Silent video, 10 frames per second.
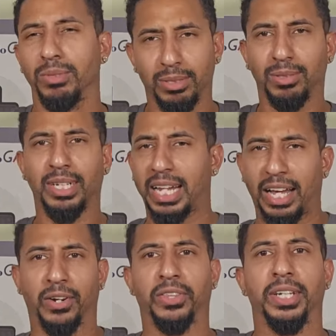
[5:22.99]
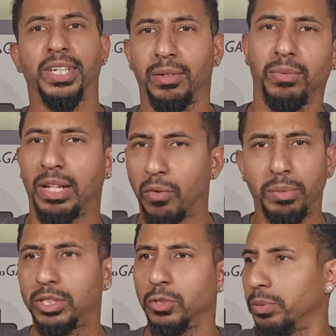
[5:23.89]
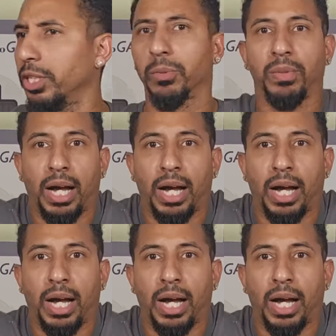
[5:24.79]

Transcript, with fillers: you know, the glider thing. It, that would be super dope.